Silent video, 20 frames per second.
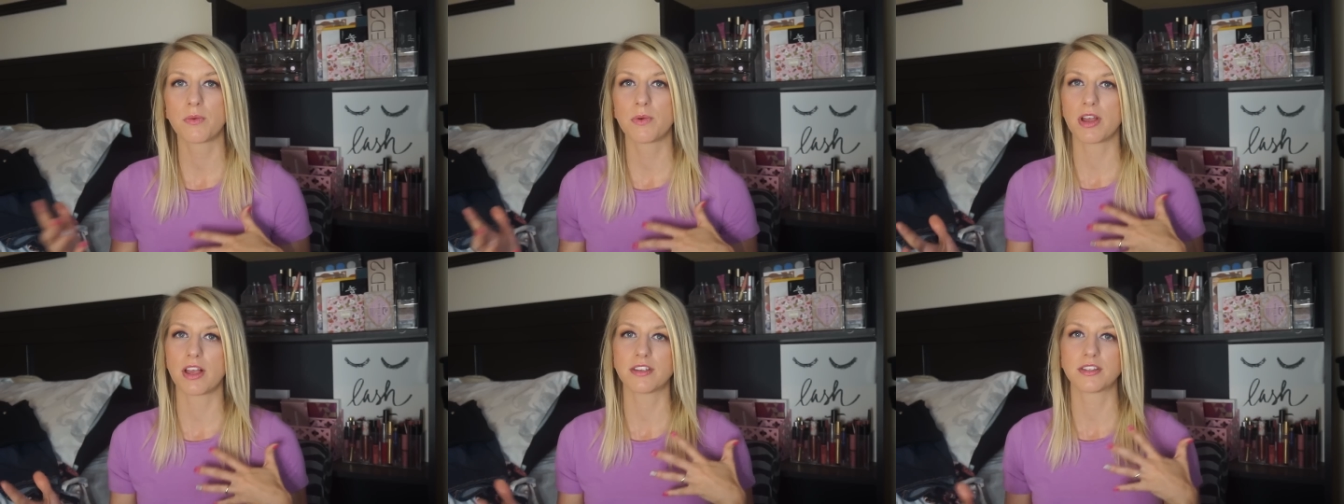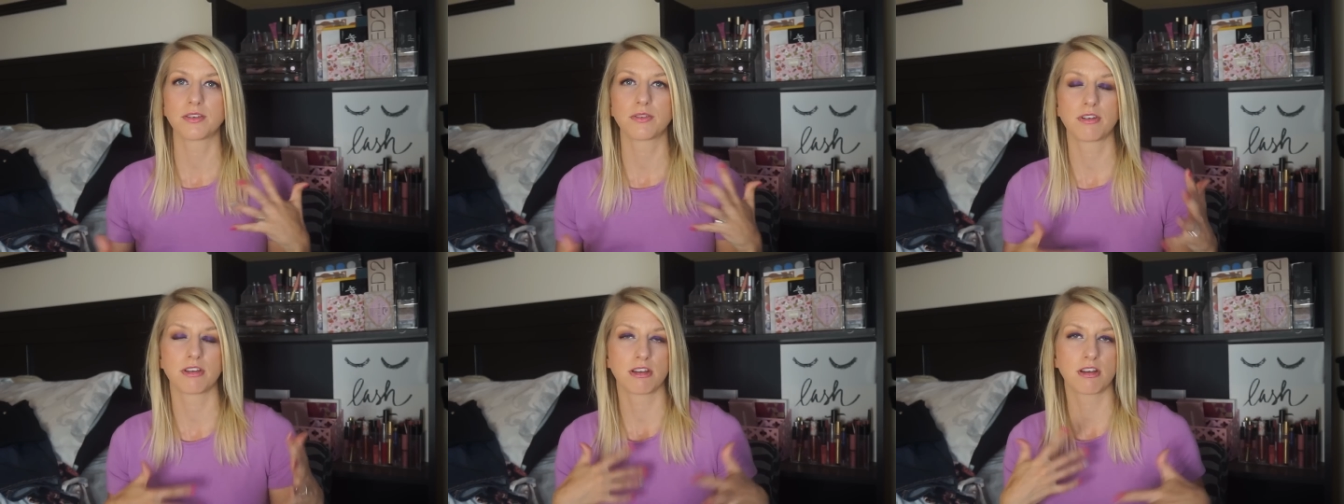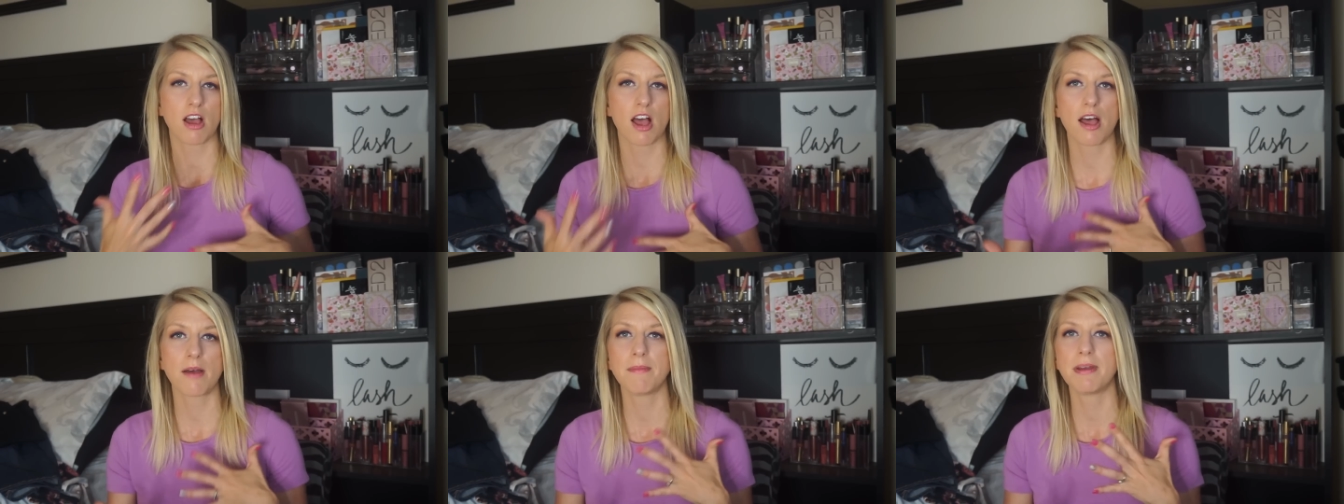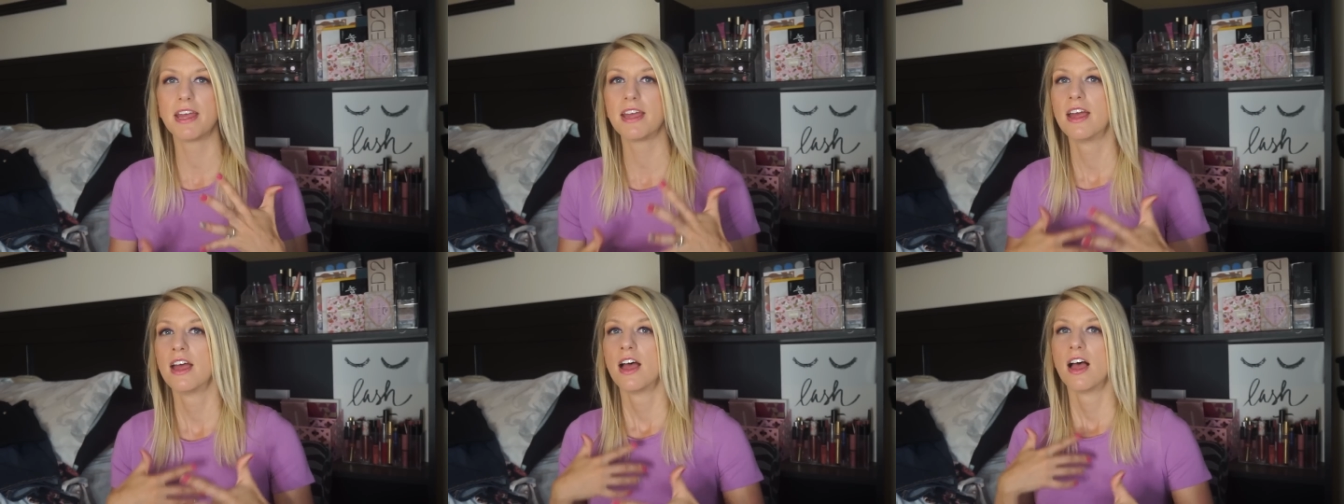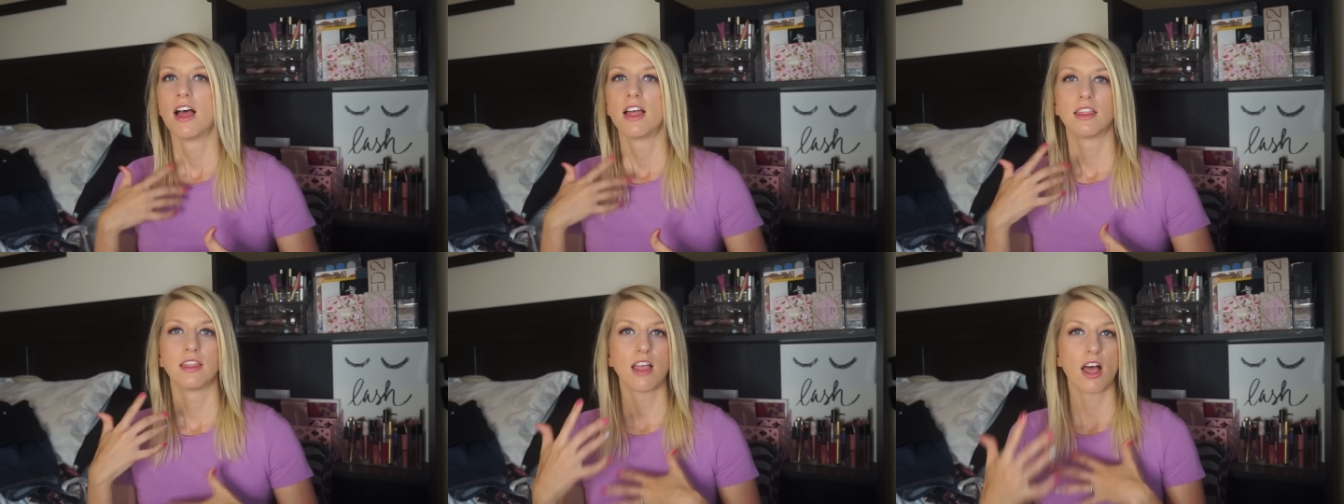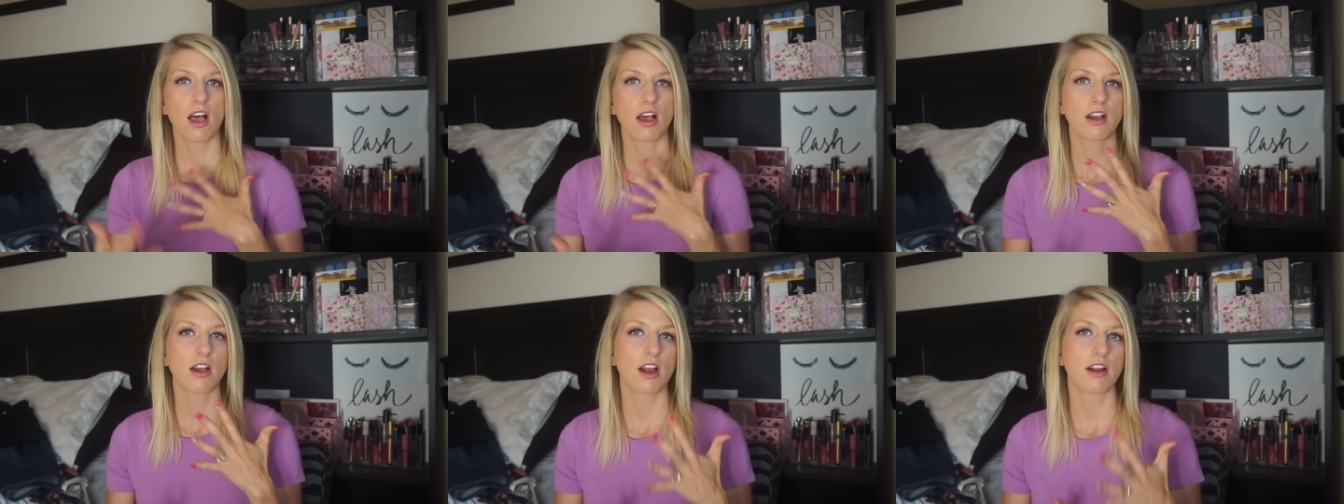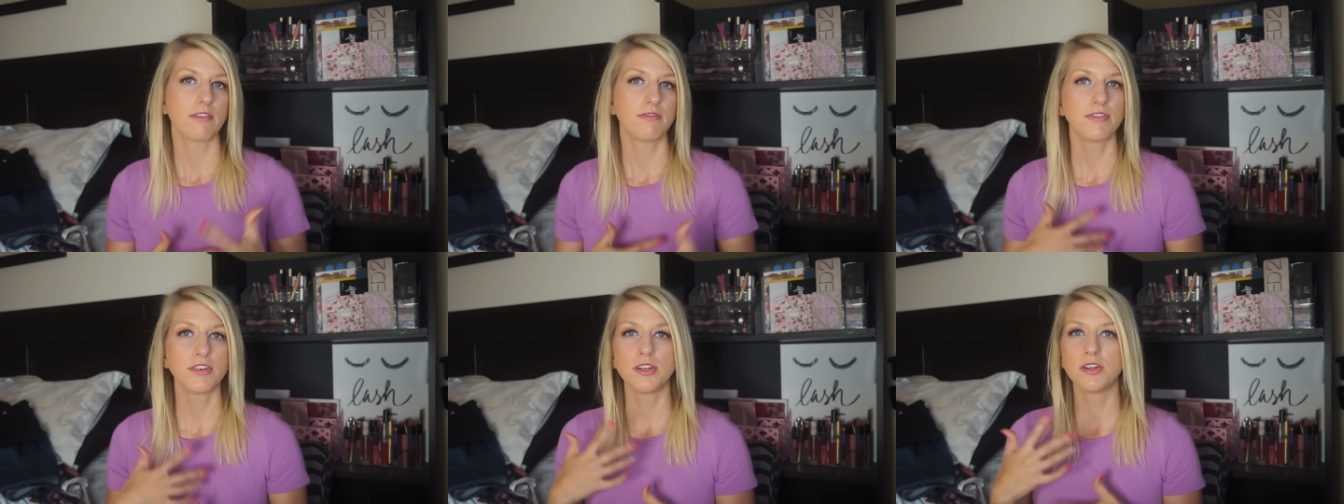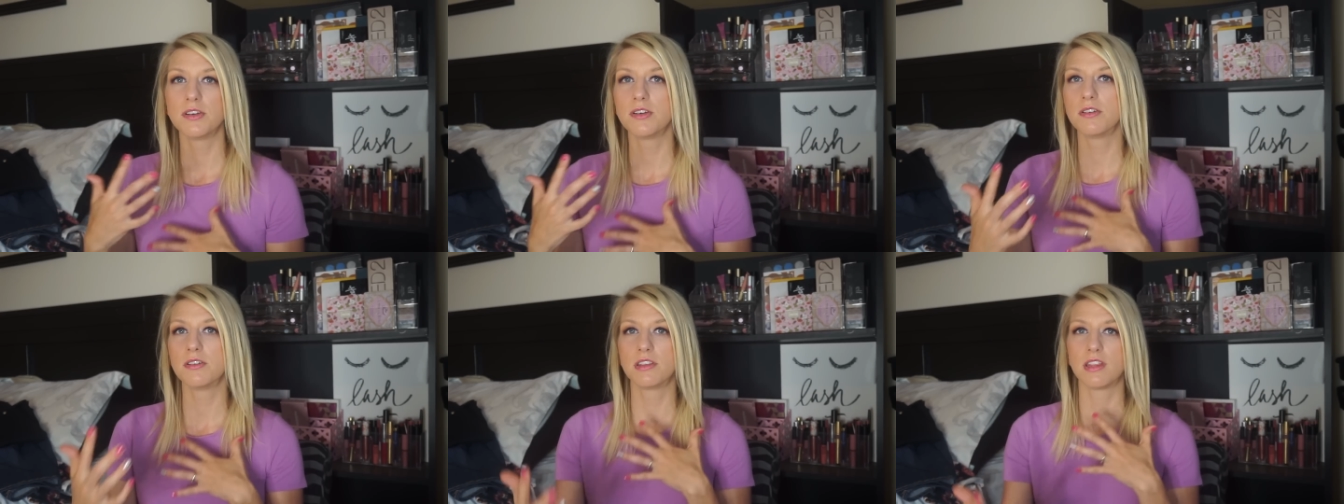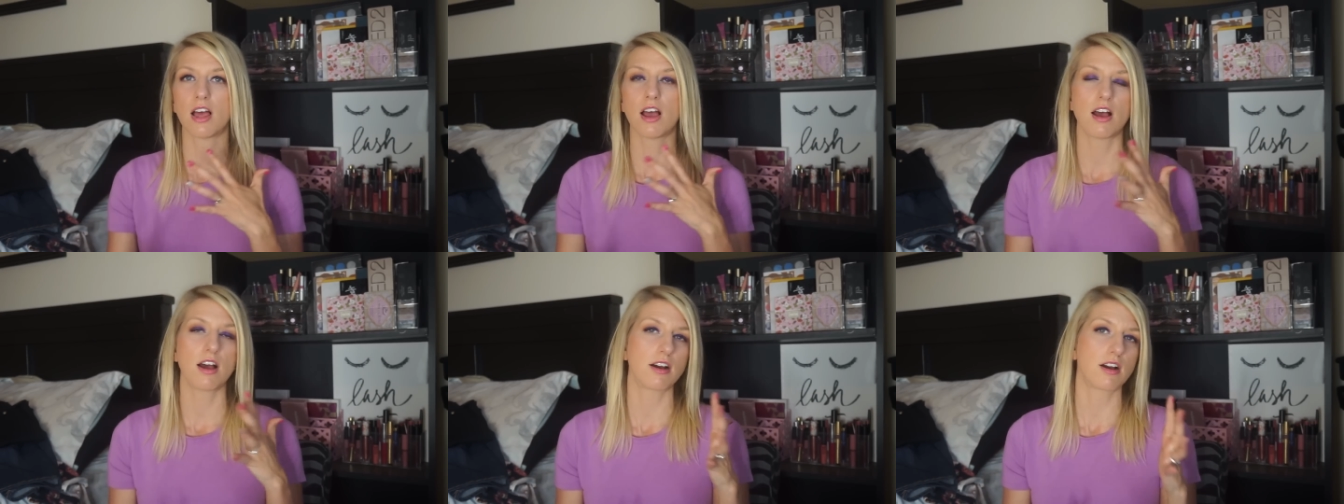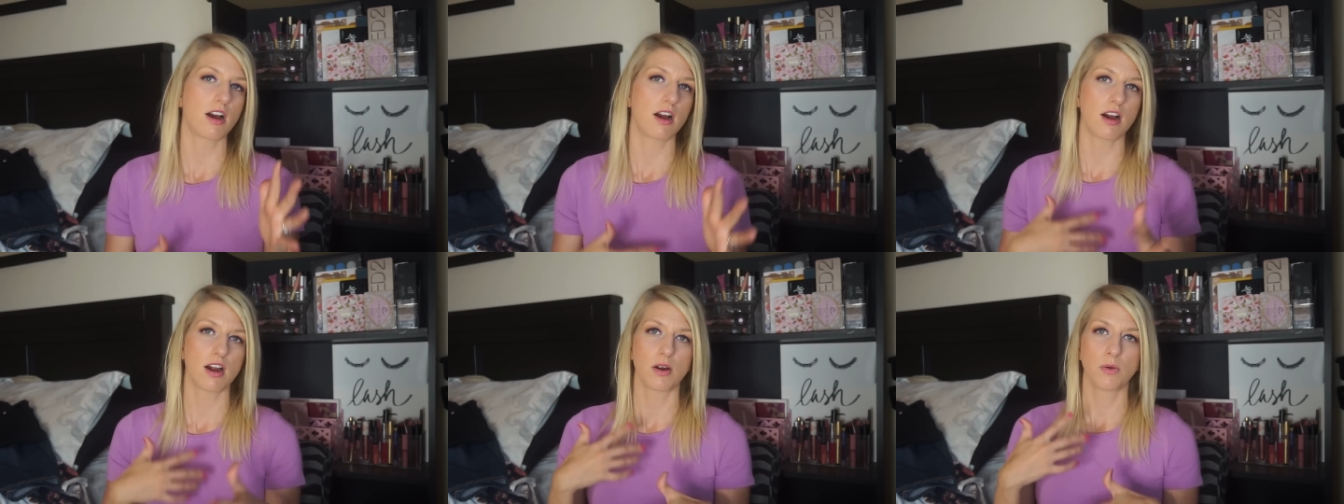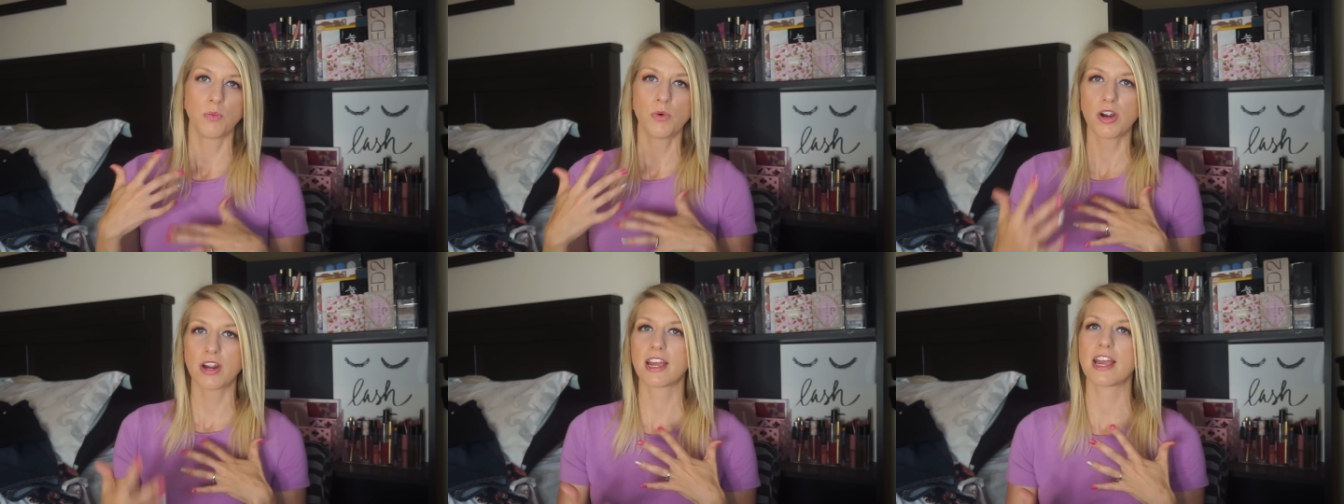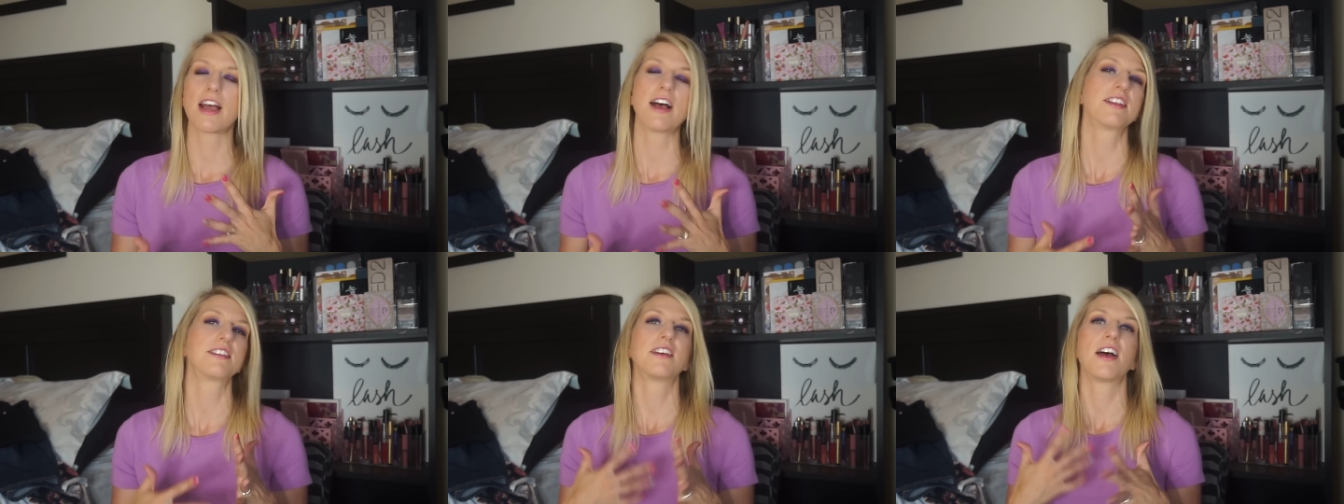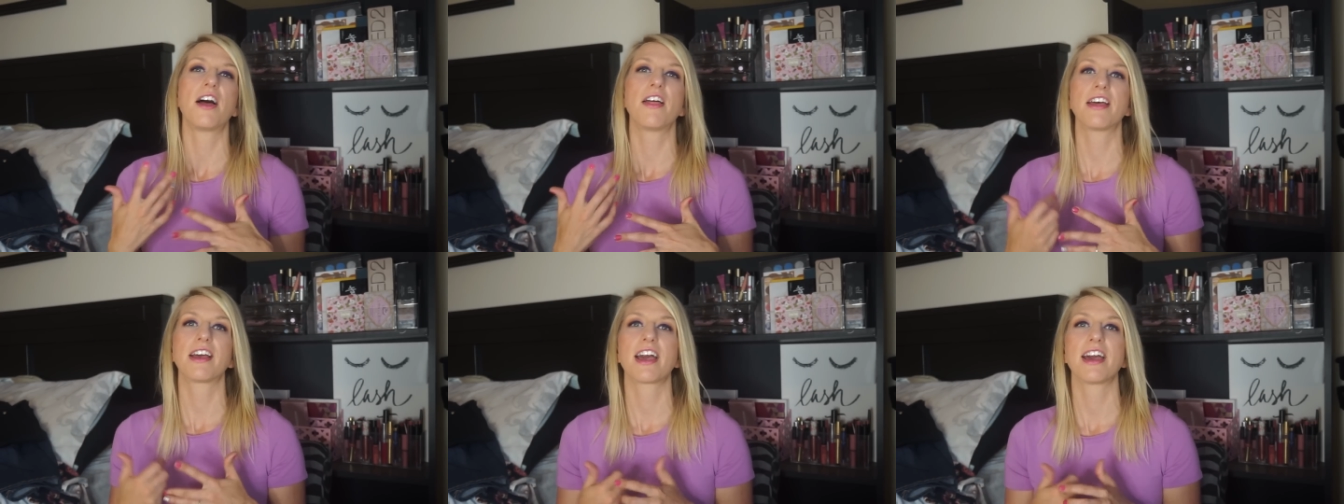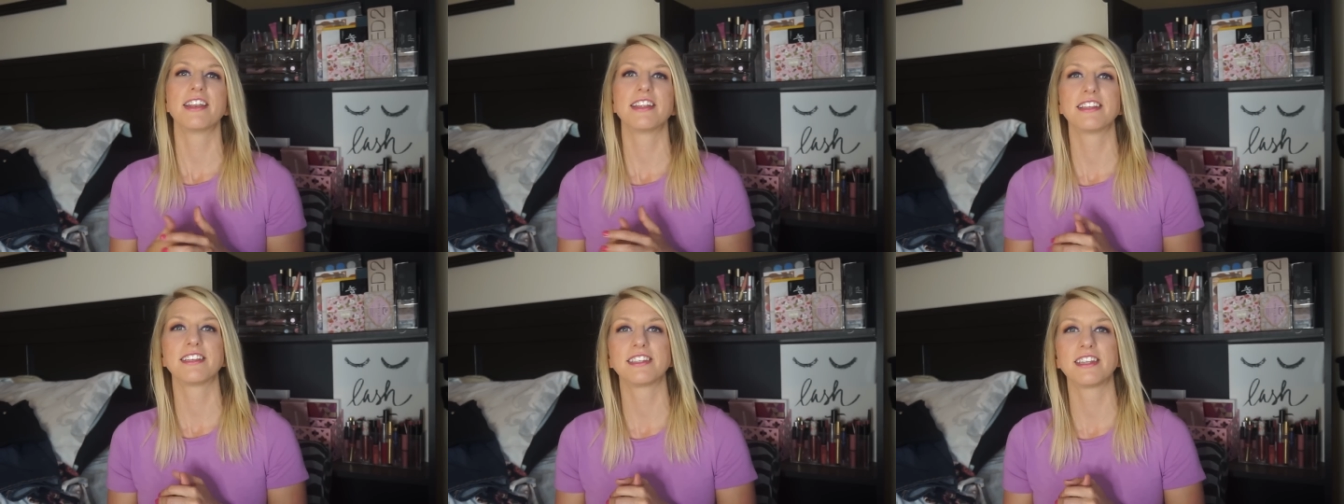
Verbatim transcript: We also can comment, log our food, log our workouts, all that kind of